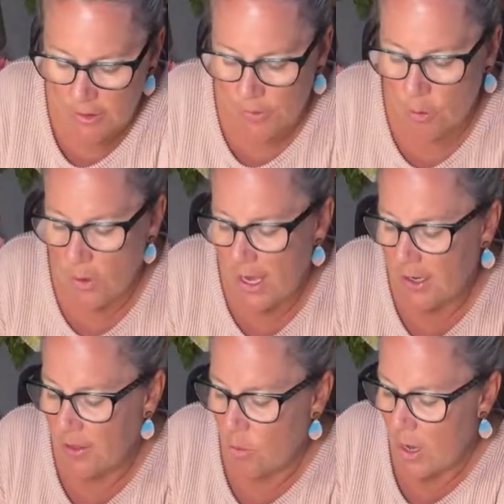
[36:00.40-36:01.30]
the red
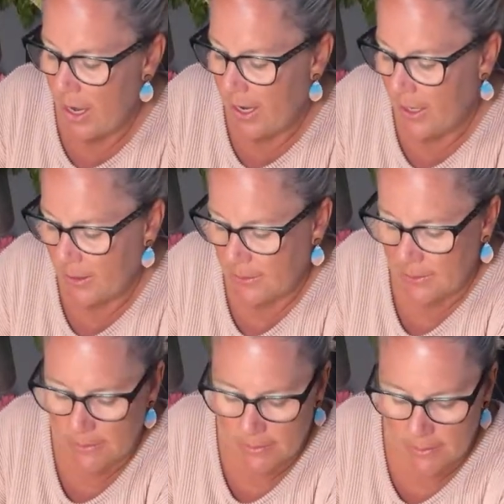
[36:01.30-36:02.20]
and the white,
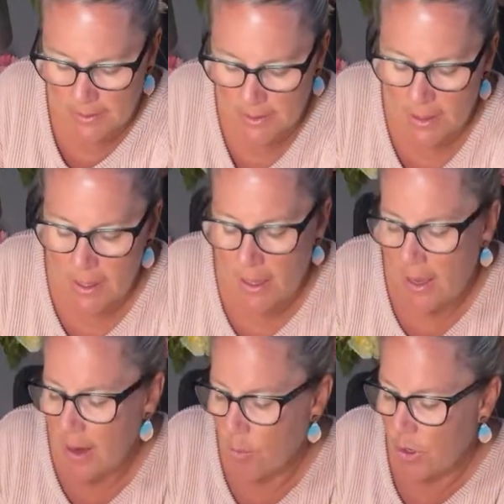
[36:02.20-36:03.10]

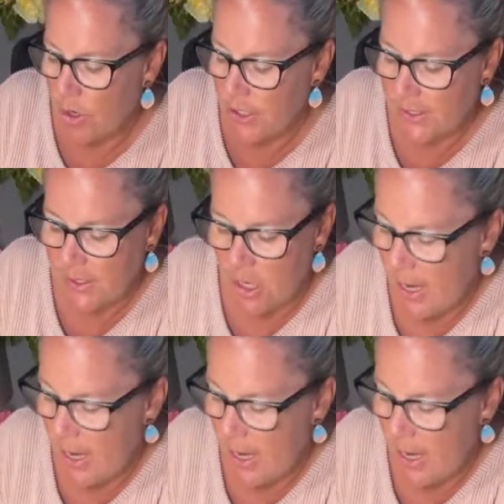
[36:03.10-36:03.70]
and we're going to start